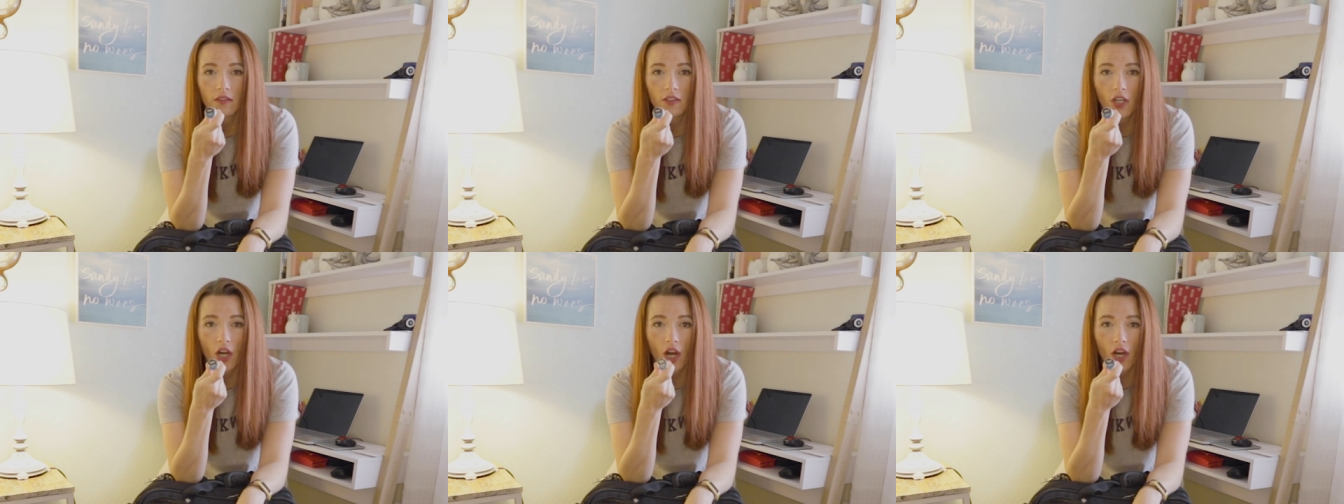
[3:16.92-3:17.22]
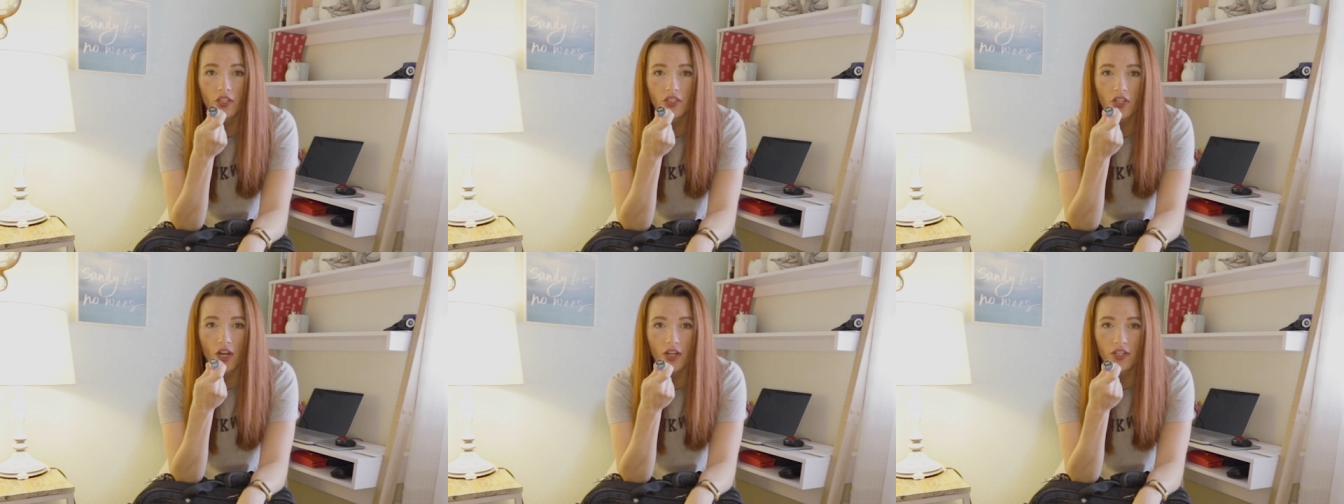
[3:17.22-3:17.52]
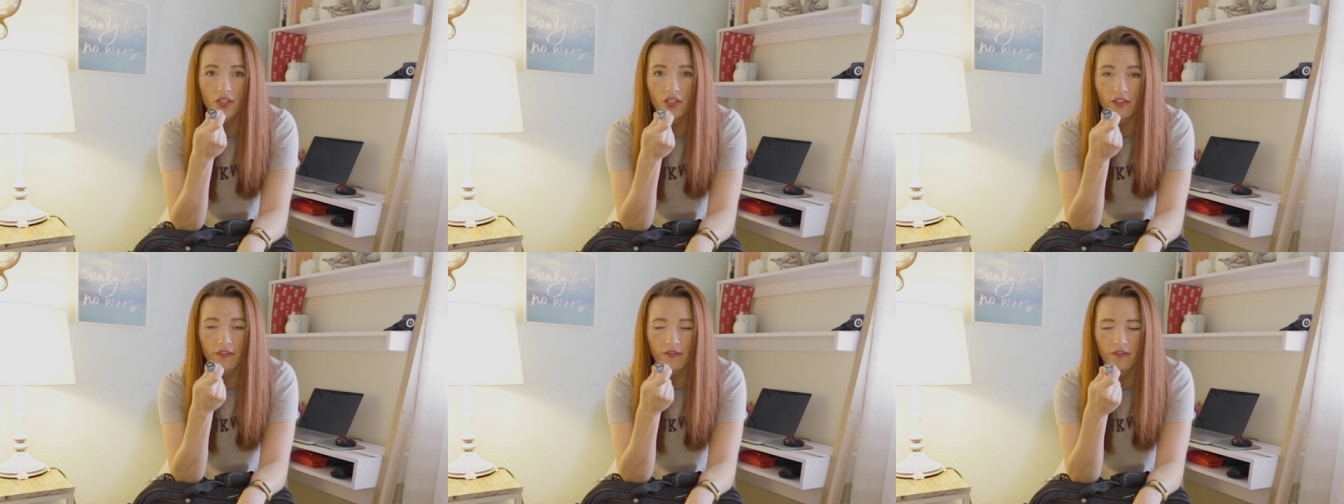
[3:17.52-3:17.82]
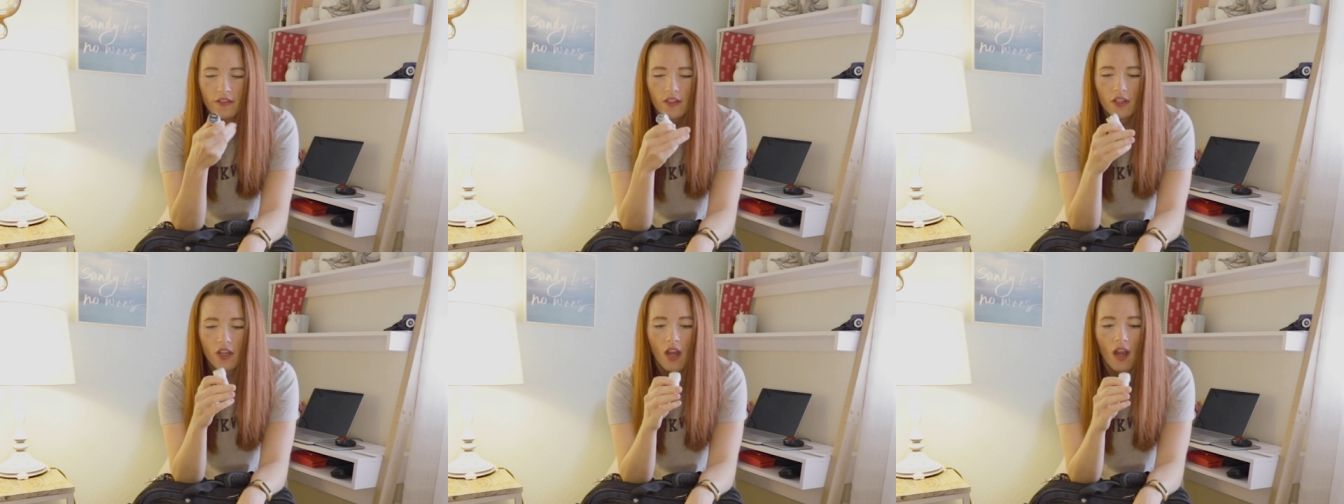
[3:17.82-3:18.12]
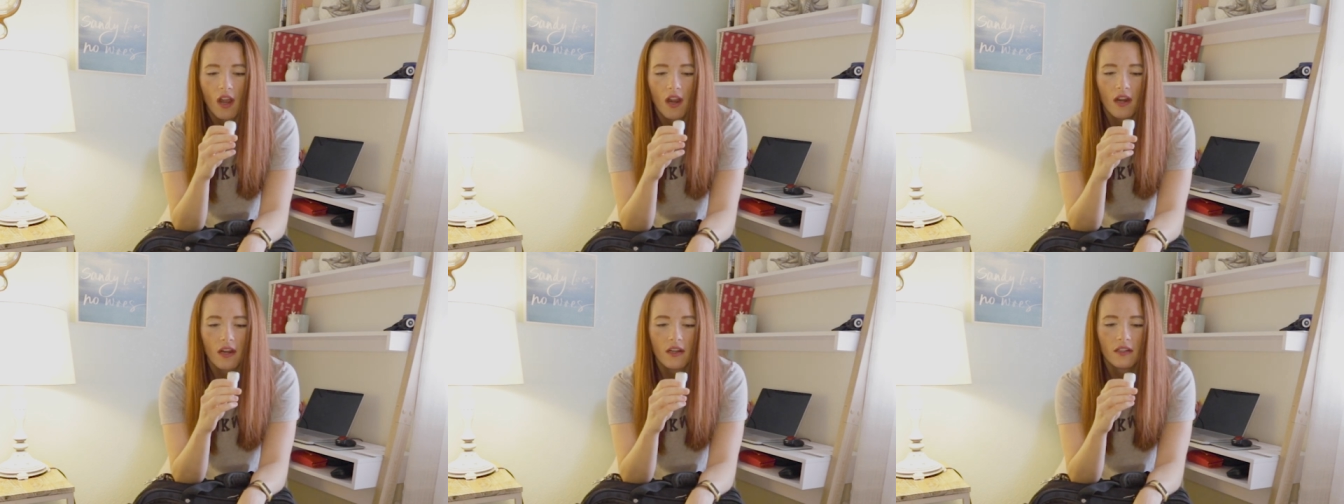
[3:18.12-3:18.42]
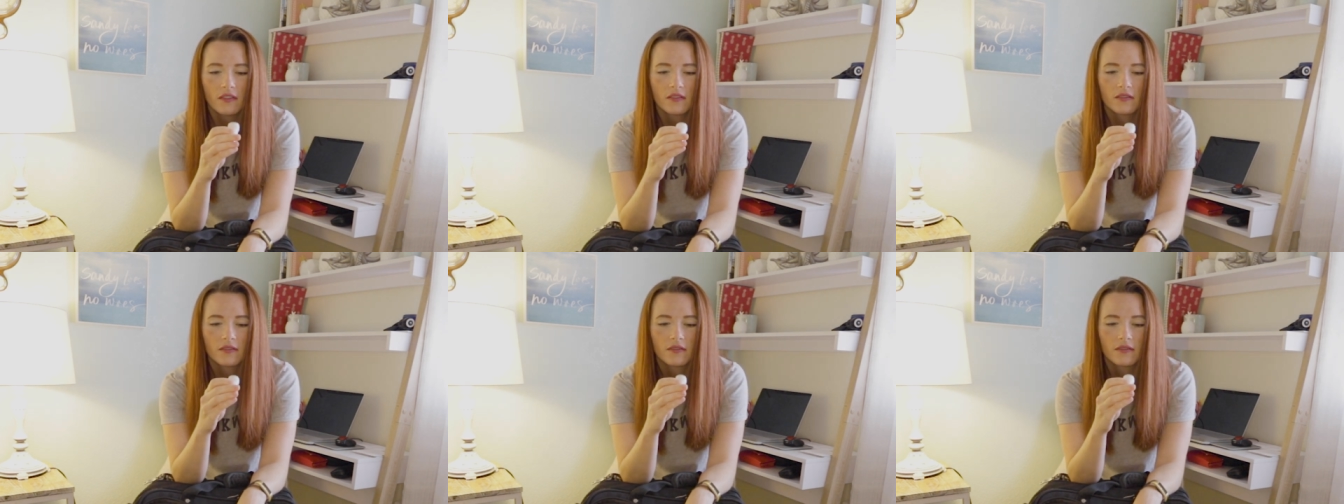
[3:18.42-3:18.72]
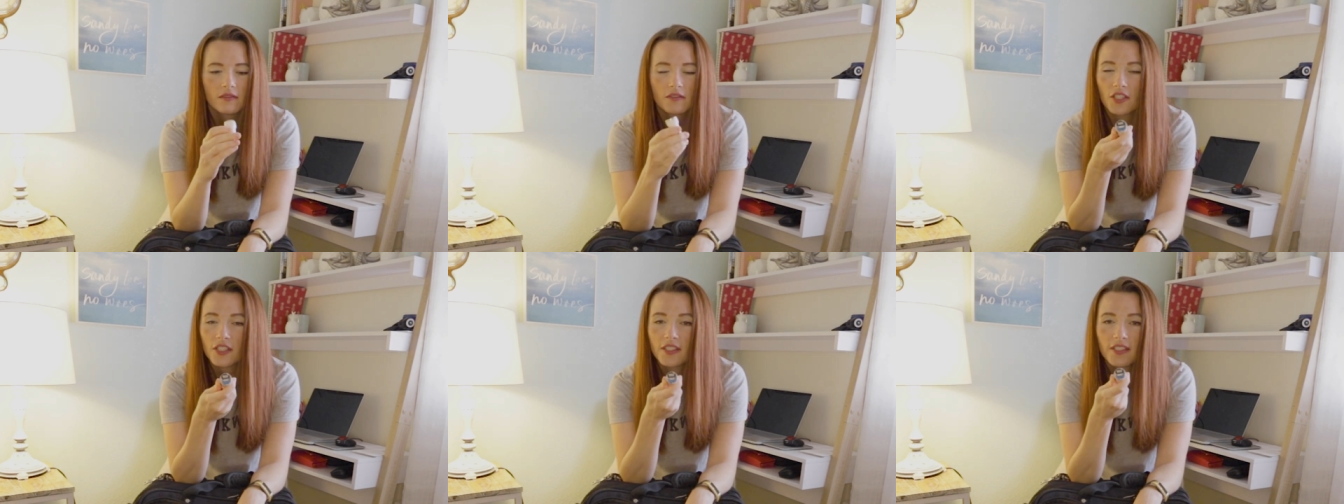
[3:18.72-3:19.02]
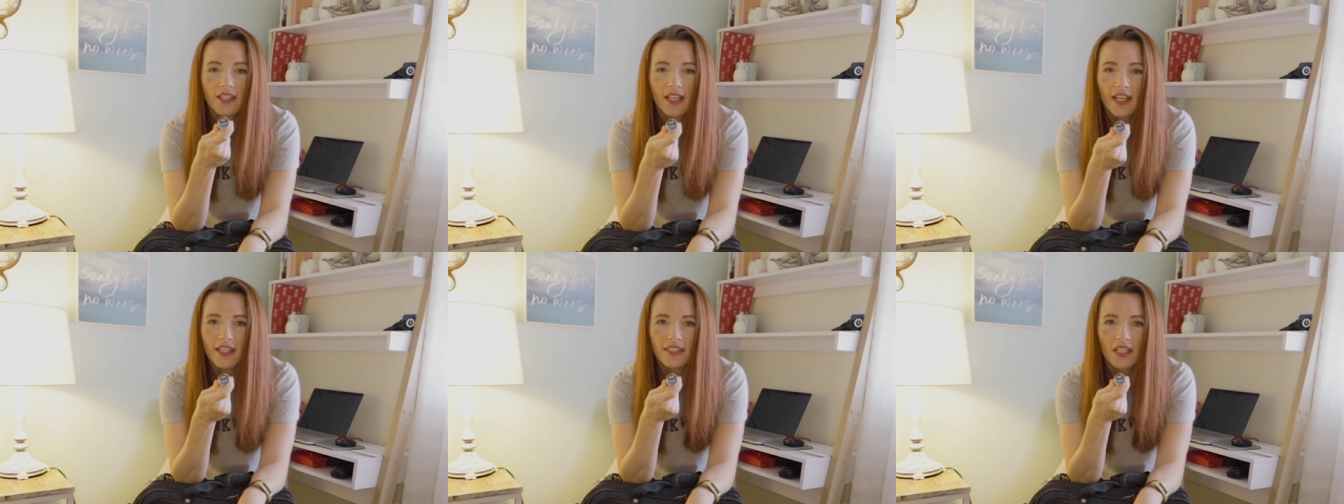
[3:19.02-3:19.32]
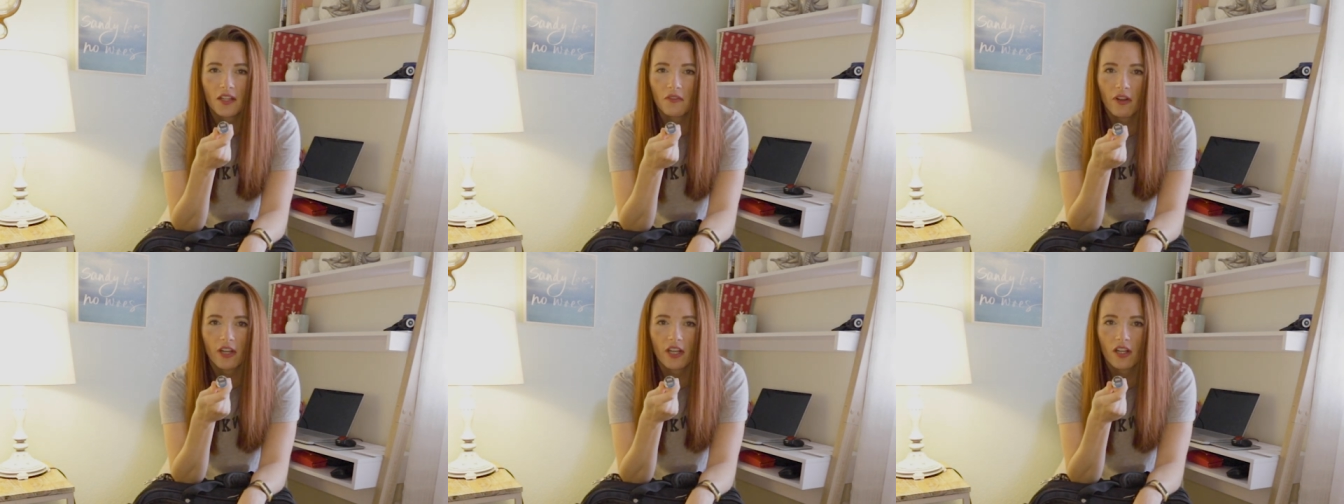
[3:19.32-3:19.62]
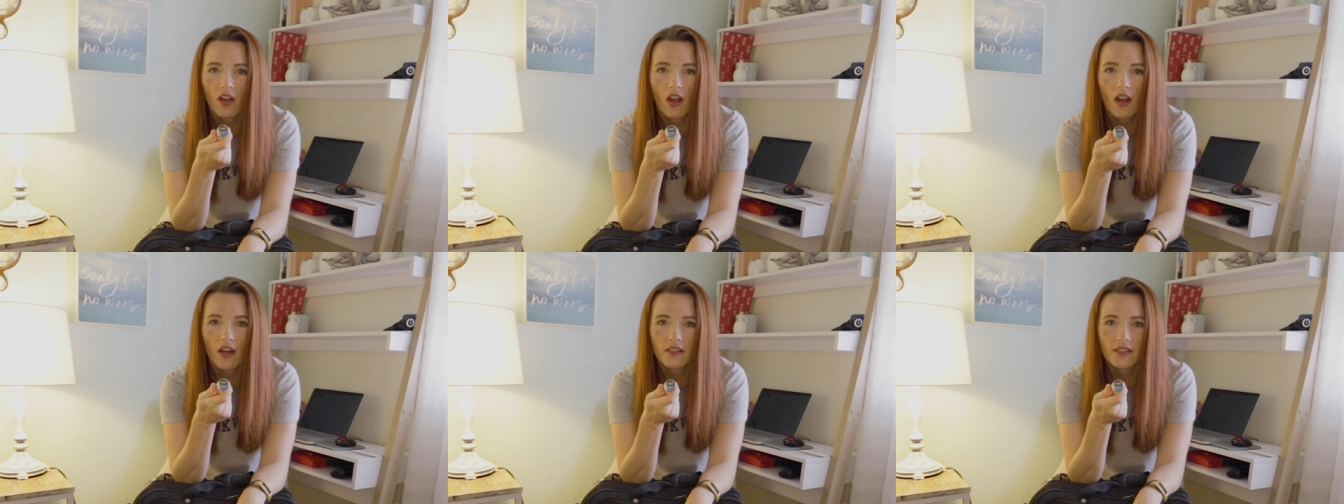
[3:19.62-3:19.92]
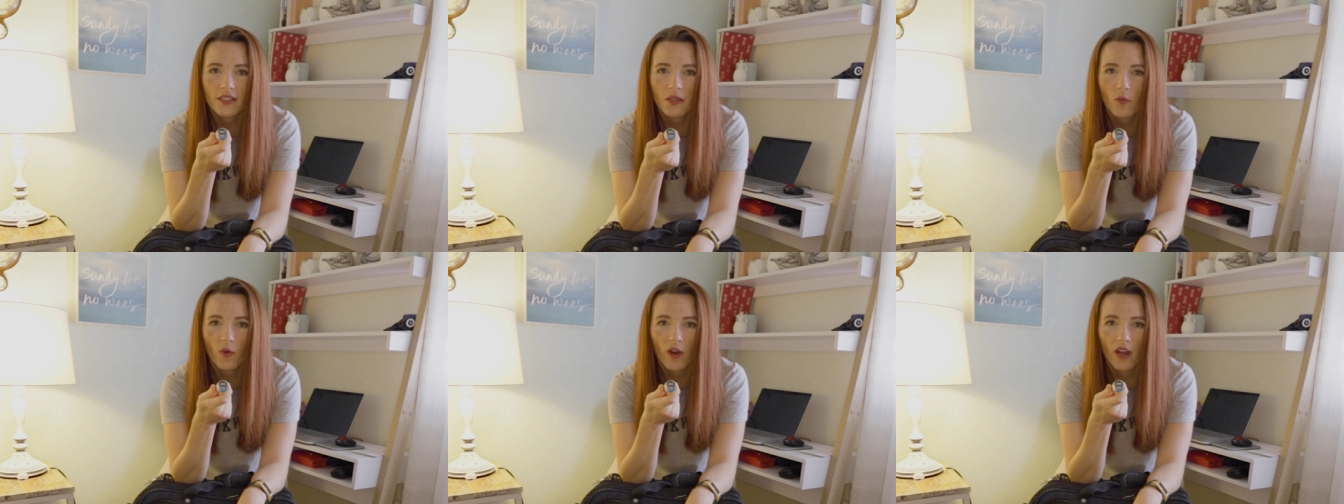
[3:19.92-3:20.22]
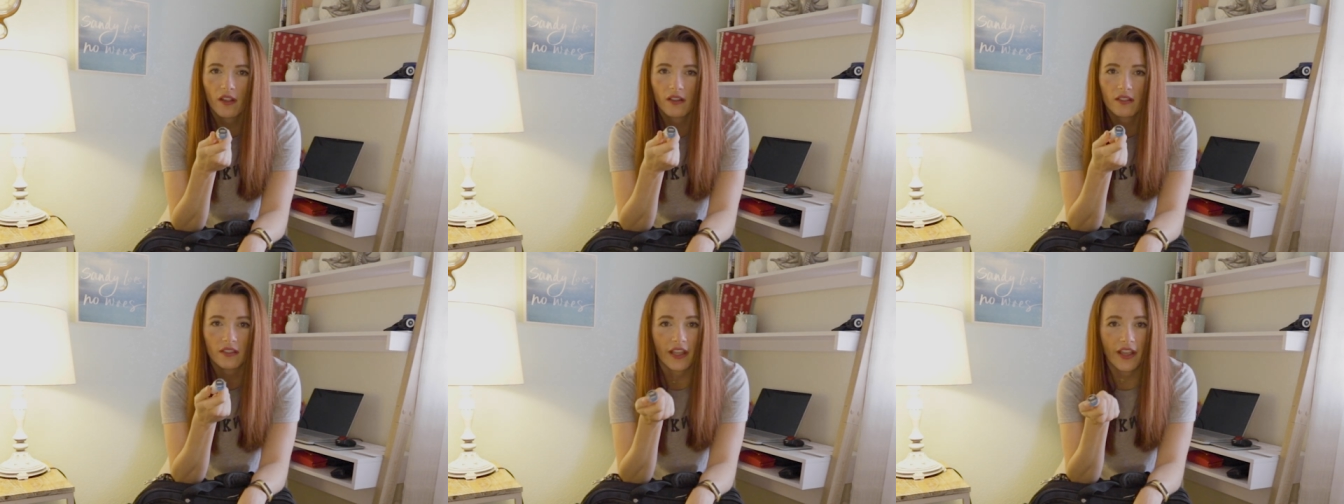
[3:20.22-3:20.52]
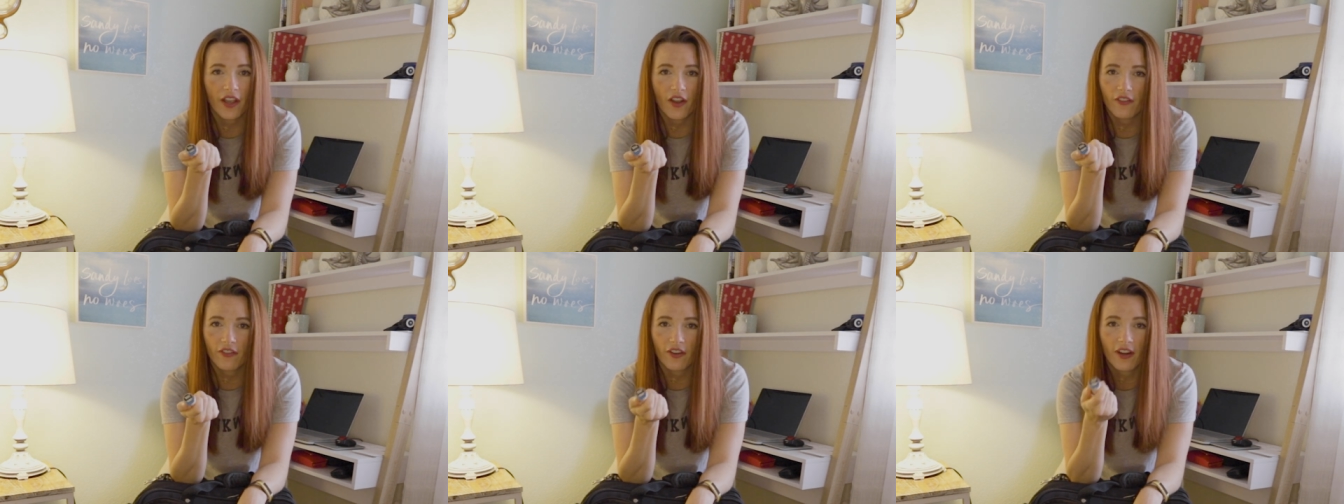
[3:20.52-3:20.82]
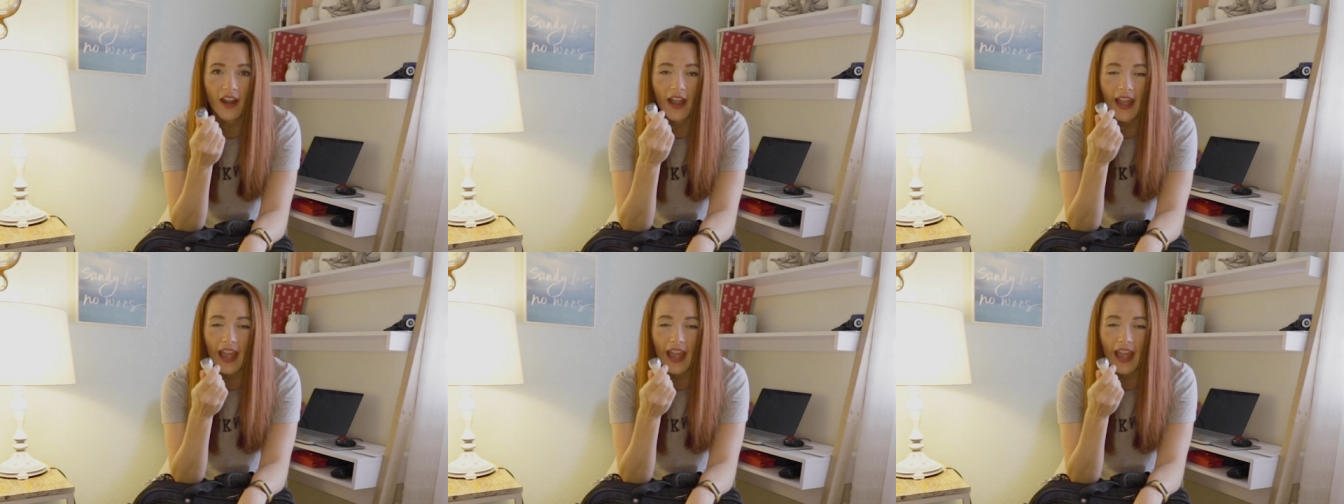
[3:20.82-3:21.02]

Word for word: car charger for the car just in case I rent a car somewhere on a layover.